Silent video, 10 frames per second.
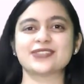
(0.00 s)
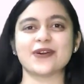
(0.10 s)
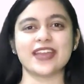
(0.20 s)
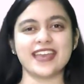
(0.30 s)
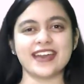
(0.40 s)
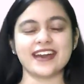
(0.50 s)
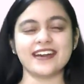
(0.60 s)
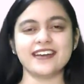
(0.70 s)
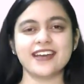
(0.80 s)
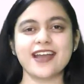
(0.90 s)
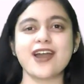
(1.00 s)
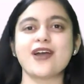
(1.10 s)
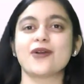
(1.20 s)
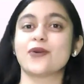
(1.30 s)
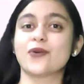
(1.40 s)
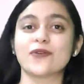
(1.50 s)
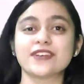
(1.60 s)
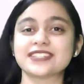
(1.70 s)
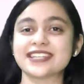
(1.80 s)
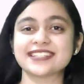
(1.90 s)
So here, who
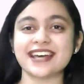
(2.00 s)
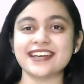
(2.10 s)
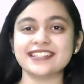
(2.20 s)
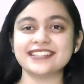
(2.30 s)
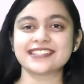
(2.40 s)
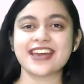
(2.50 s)
visits us?